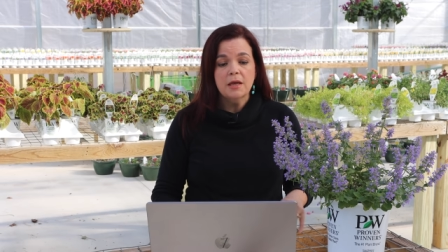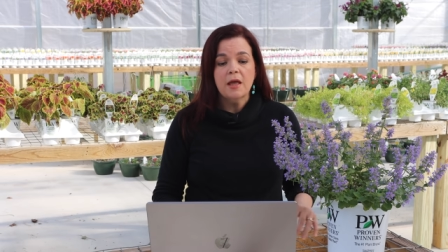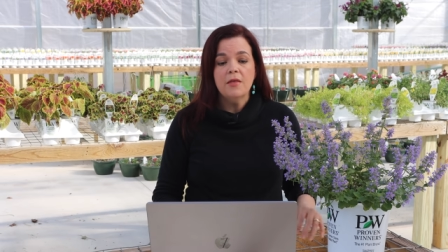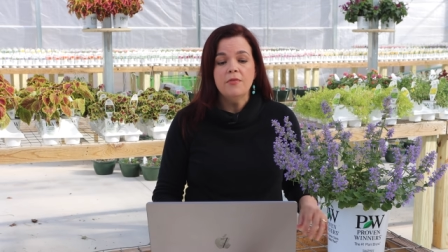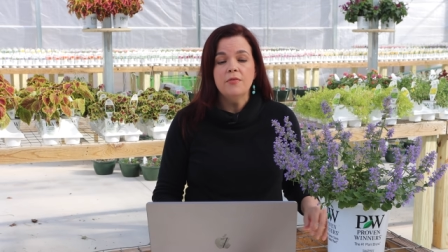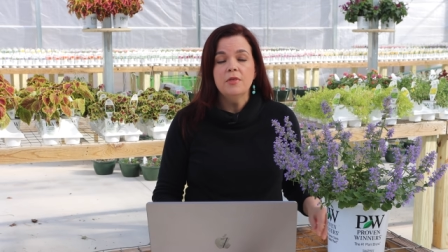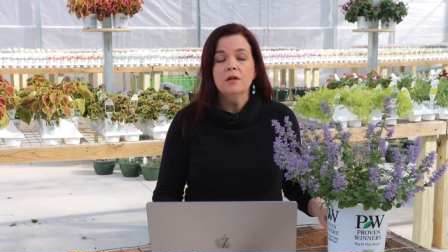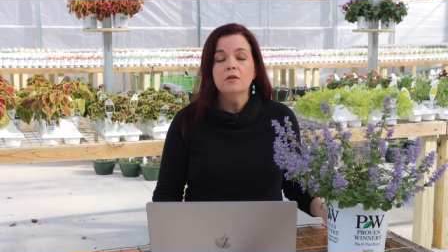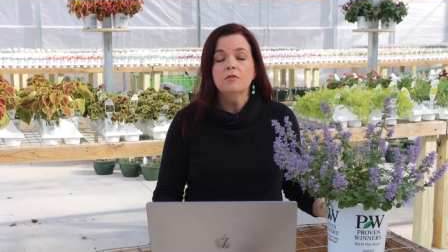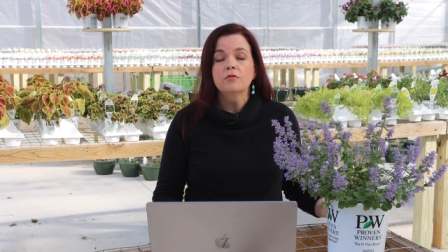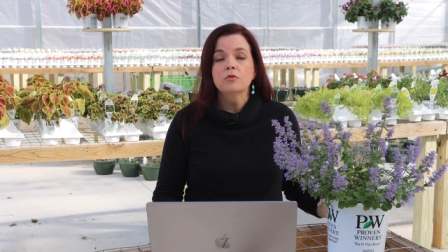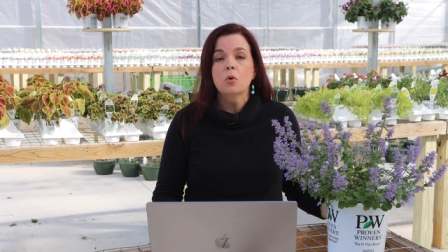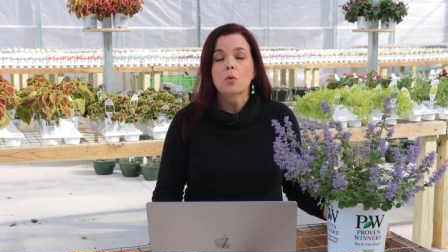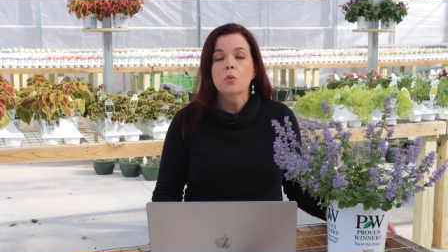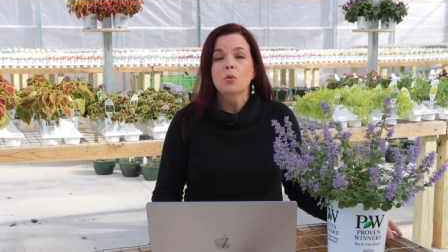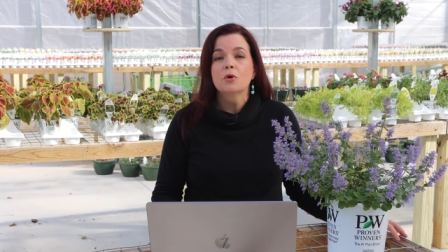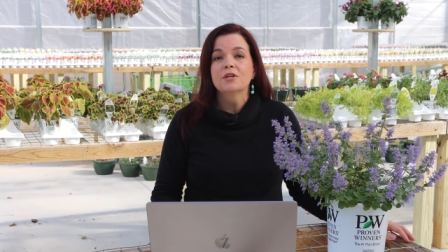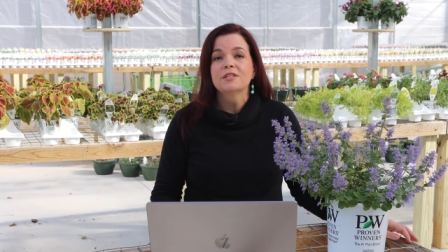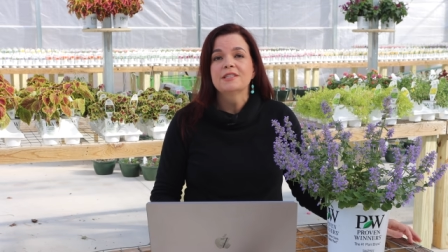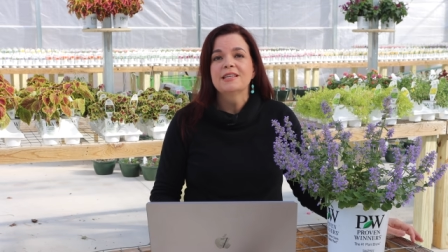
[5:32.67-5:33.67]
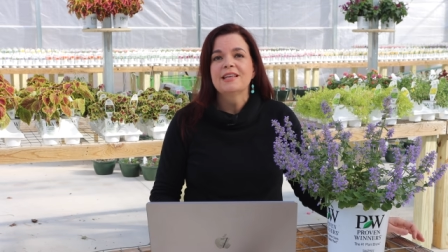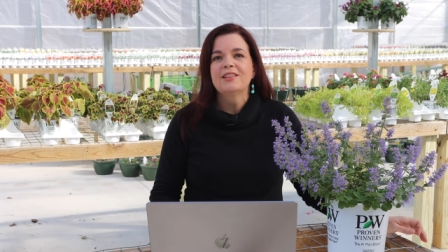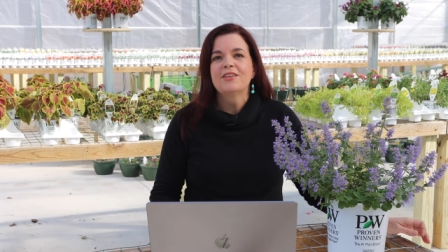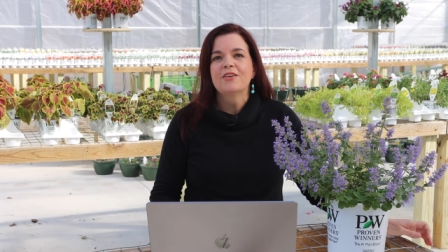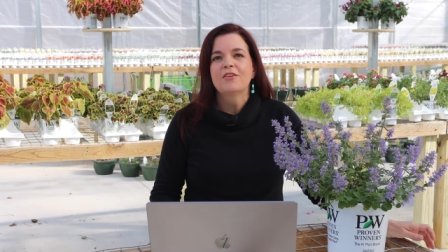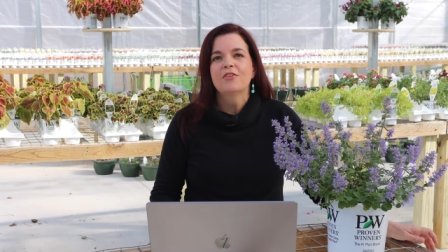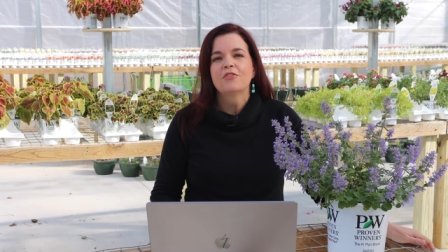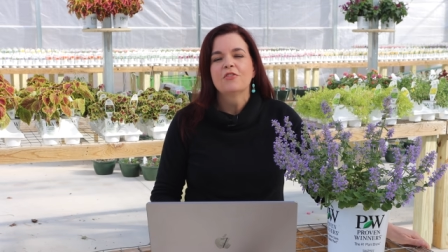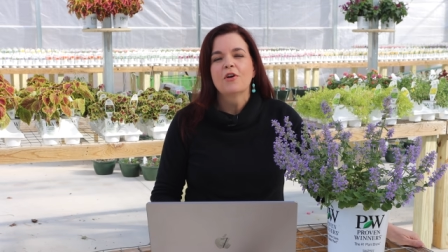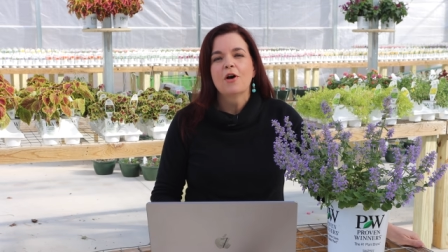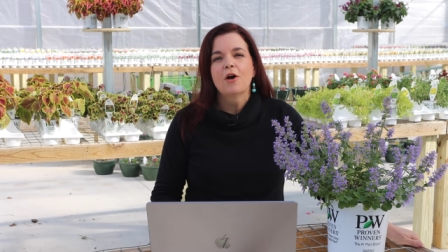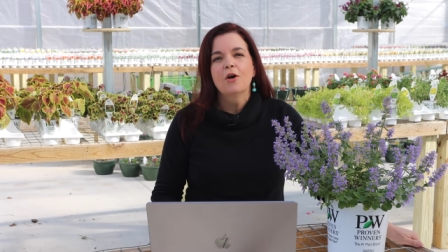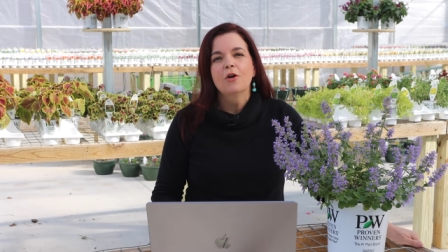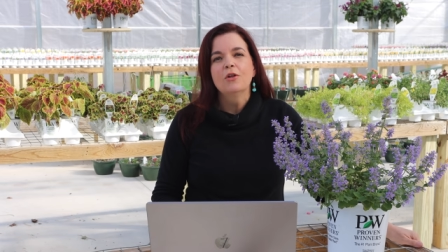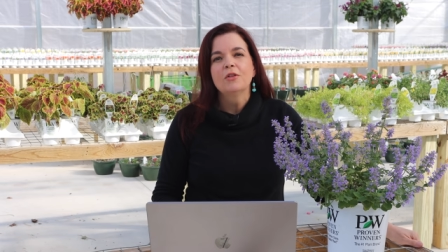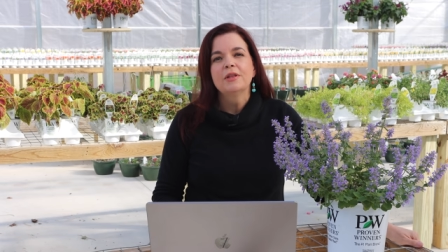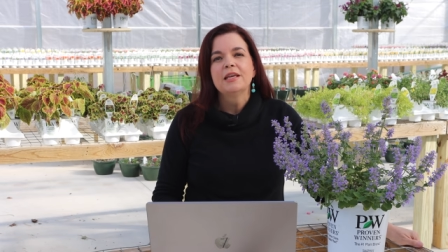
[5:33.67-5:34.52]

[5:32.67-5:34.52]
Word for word: And then of course, in the fall,